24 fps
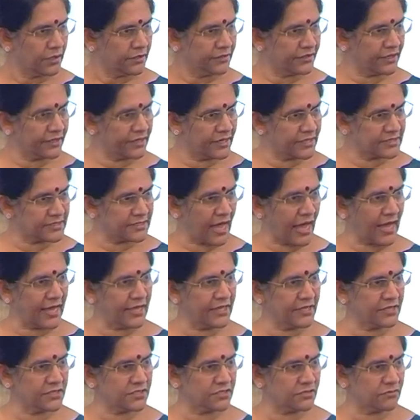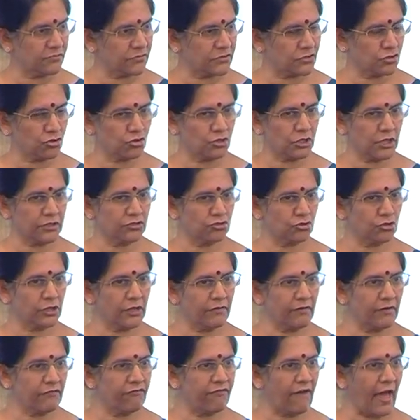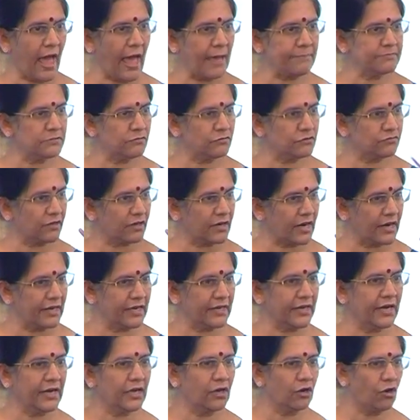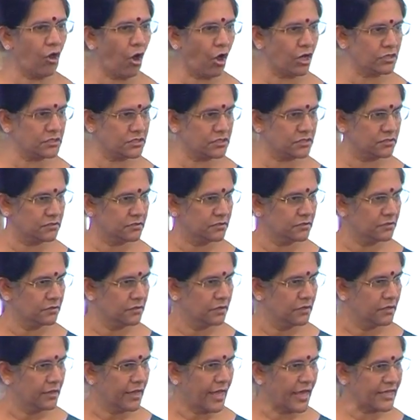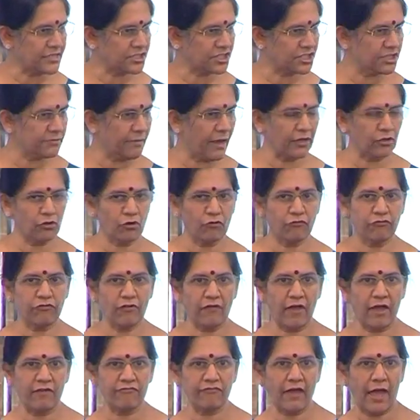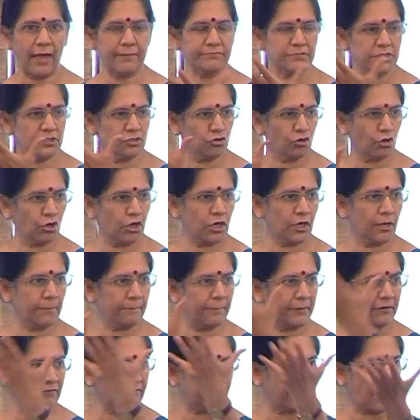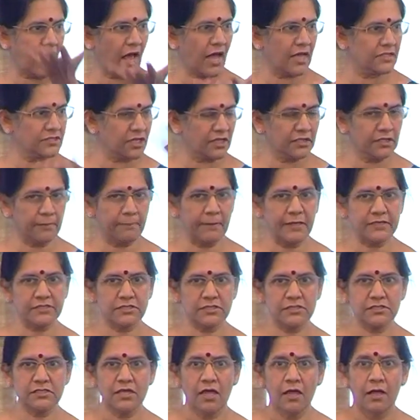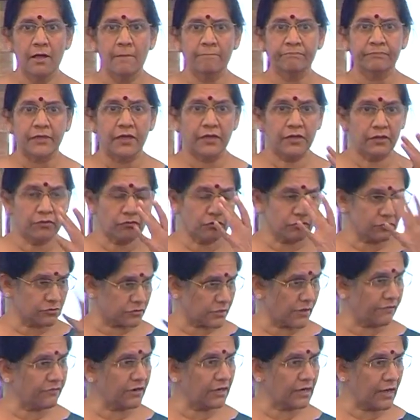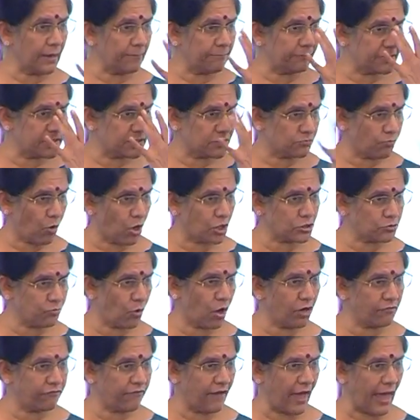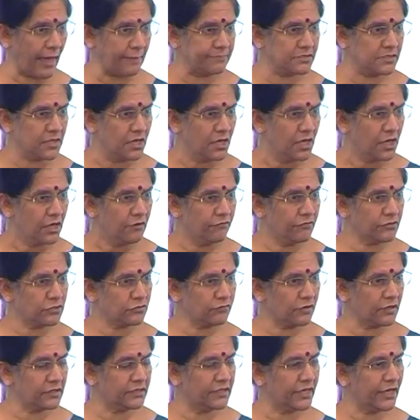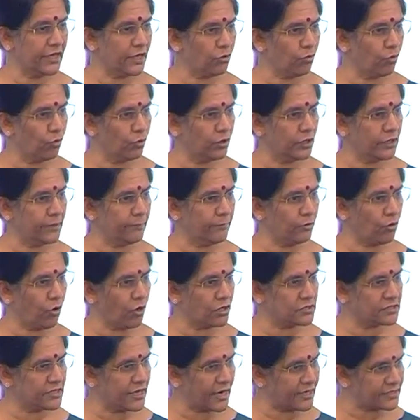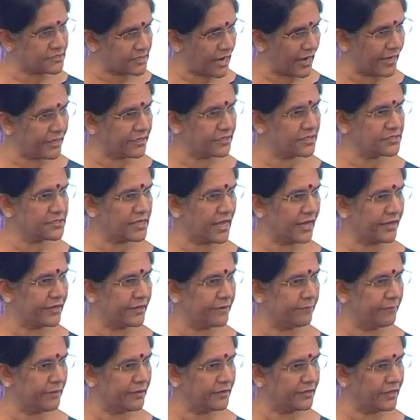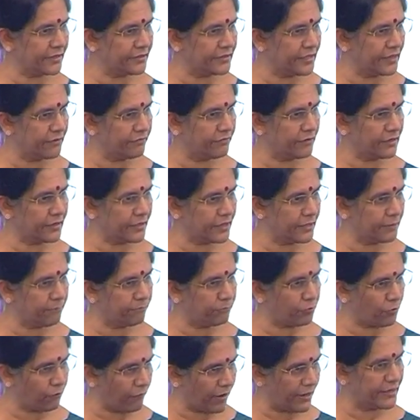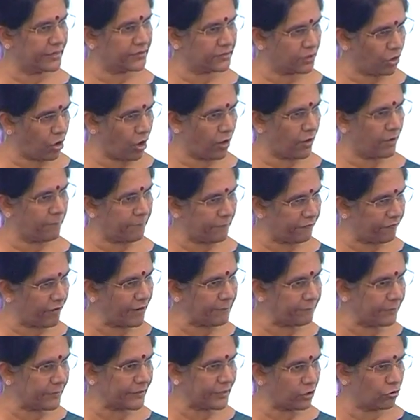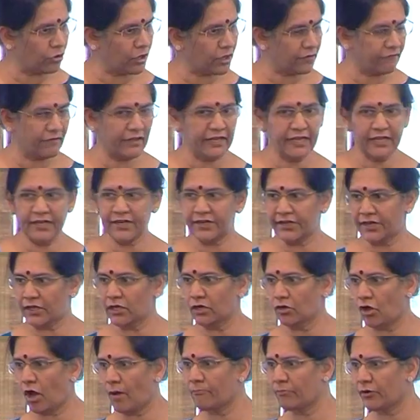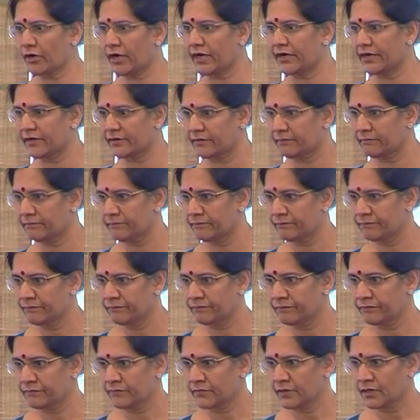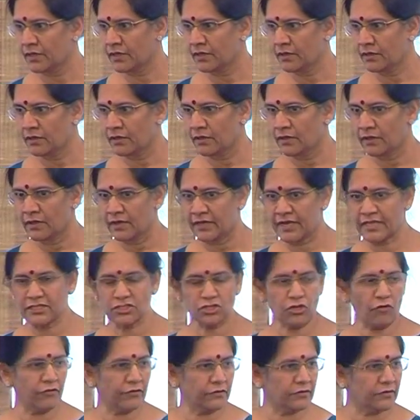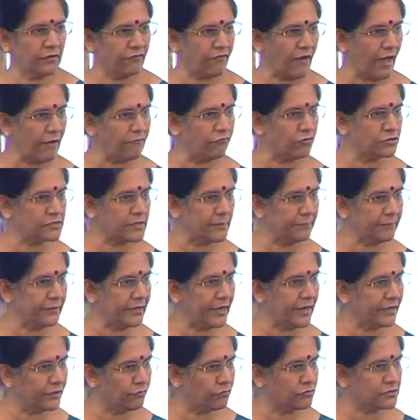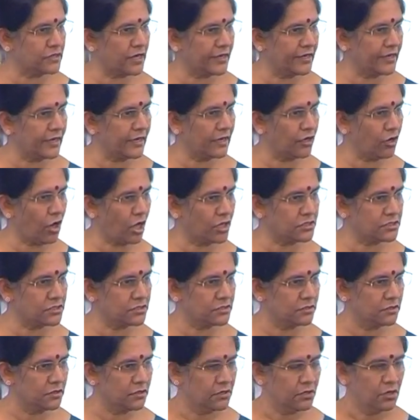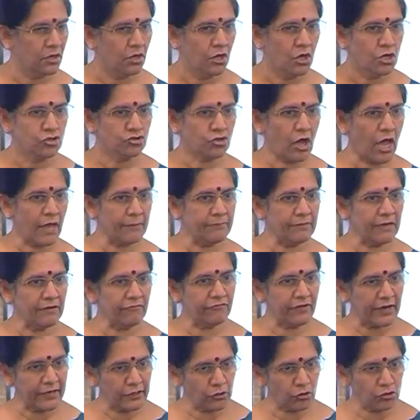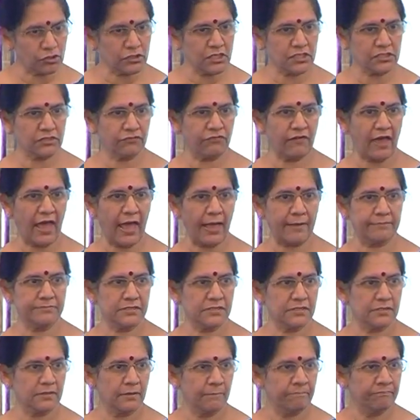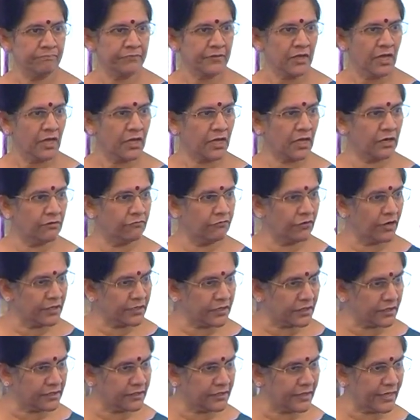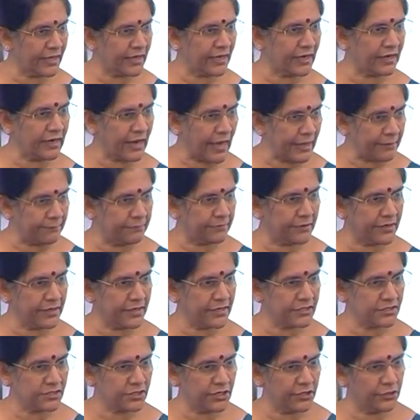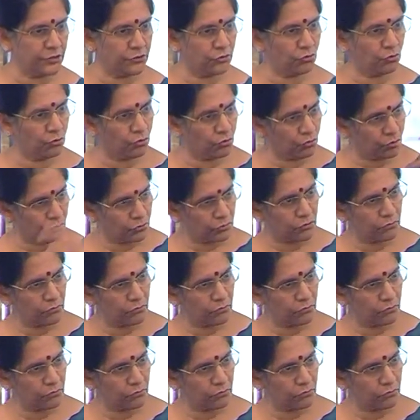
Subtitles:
the designs. So there were fabs which were running at loss. ST Micro fabs in Europe and France, other places, several companies, small fabs, which were there only because they had signed this agreement that they will keep providing one particular very critical component. Rest of it, the fab was empty and it was running at loss. So IBM went to such fabs, converted their libraries into,